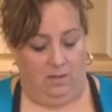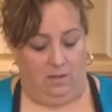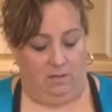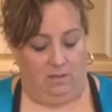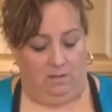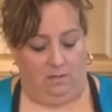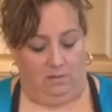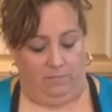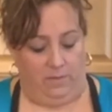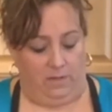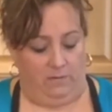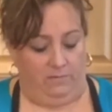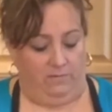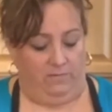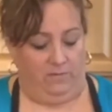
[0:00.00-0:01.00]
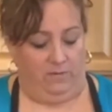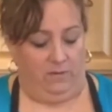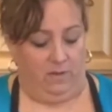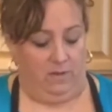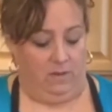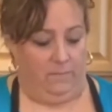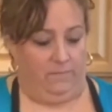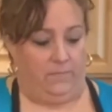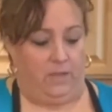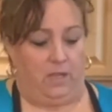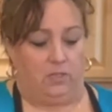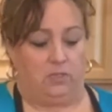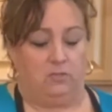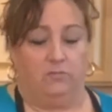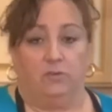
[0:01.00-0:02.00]
a little bit of
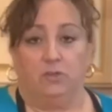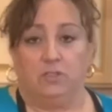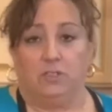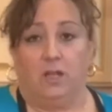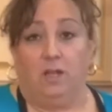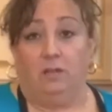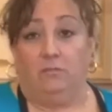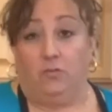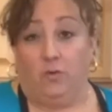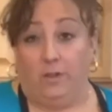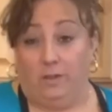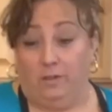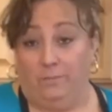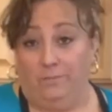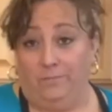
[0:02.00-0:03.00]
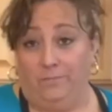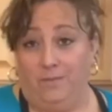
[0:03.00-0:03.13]
extra virgin olive oil.